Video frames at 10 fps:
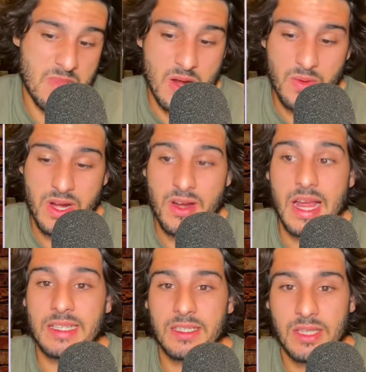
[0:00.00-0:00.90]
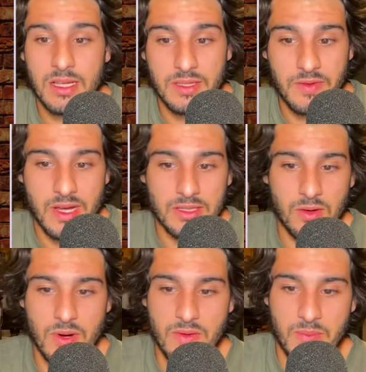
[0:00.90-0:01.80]
I want to hear you guys' thoughts if you guys
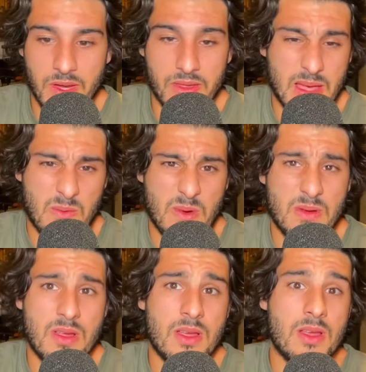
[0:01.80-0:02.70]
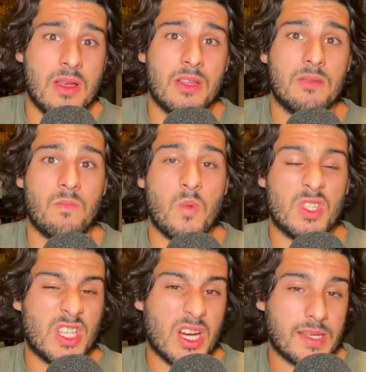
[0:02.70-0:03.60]
agree with me on that one.
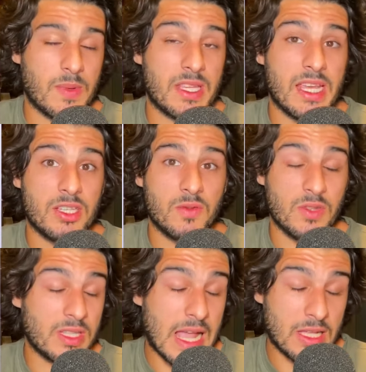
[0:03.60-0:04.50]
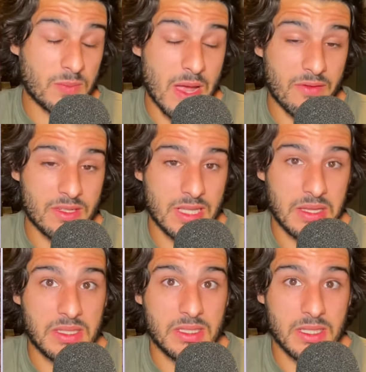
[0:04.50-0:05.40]
What's your expectations for the Dallas Mavericks now
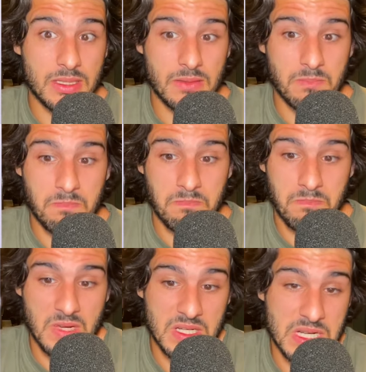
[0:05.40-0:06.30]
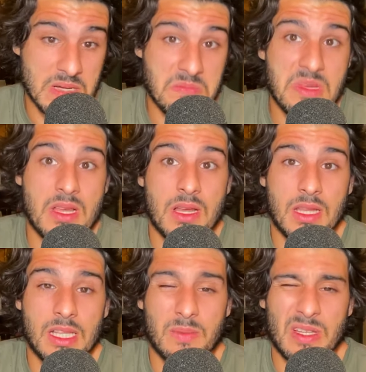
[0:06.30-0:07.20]
this season? But yeah,
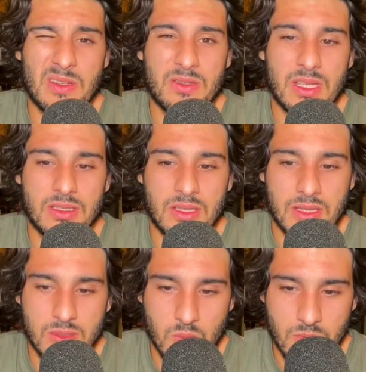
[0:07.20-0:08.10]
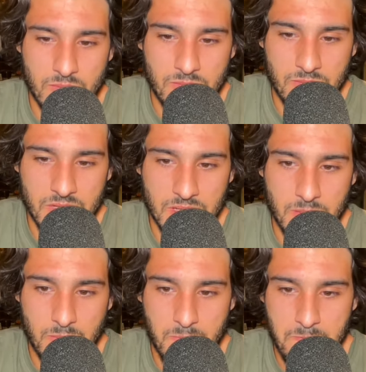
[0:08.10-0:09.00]
that's my two cents on this one. Peace
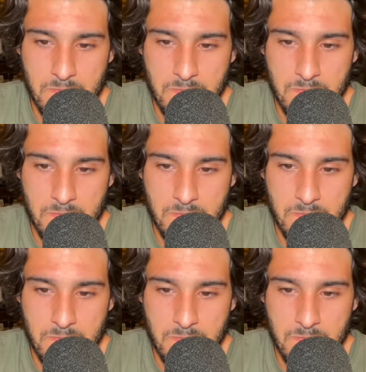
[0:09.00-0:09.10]
out.